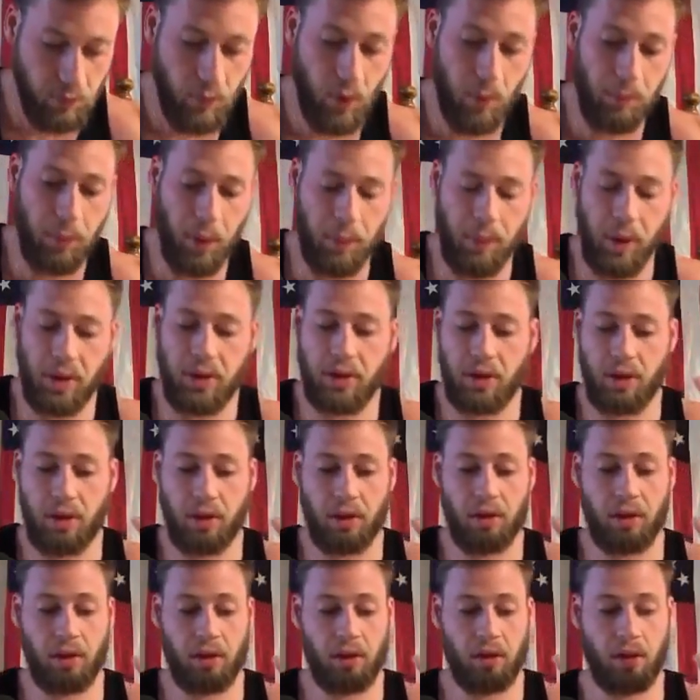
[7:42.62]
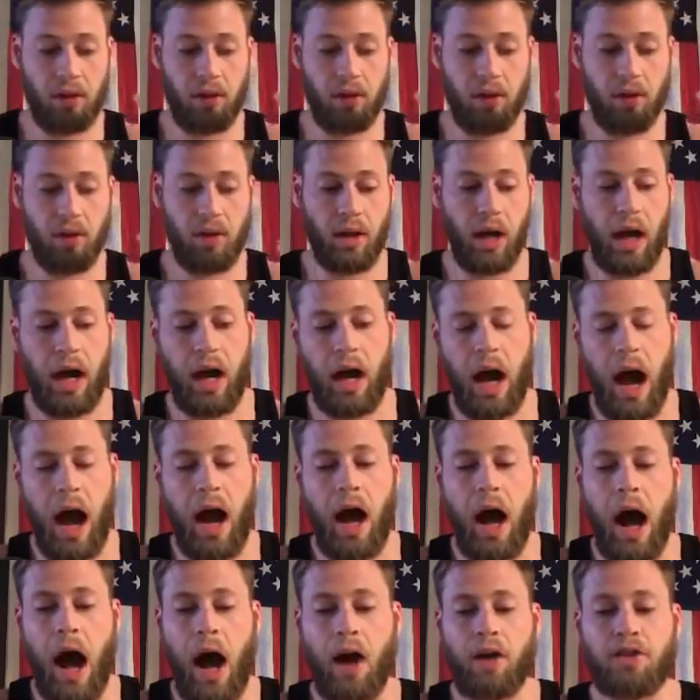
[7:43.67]
But
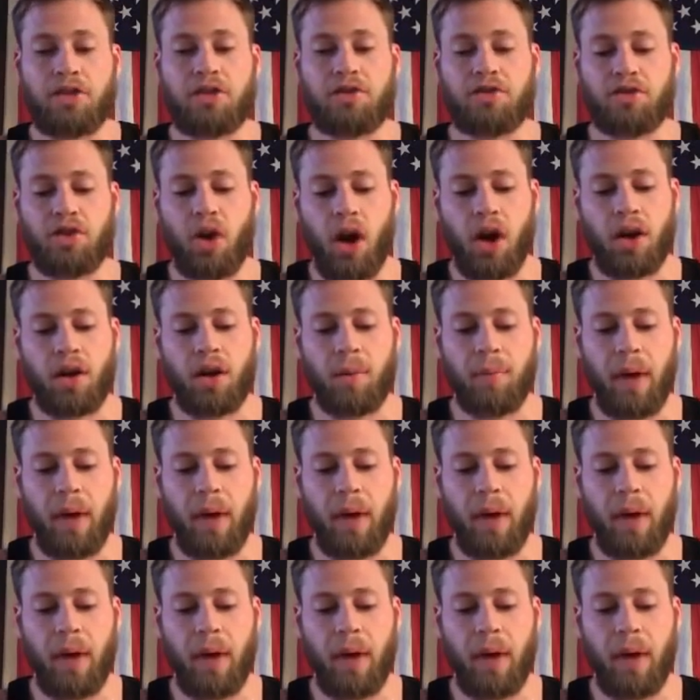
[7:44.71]
I'll talk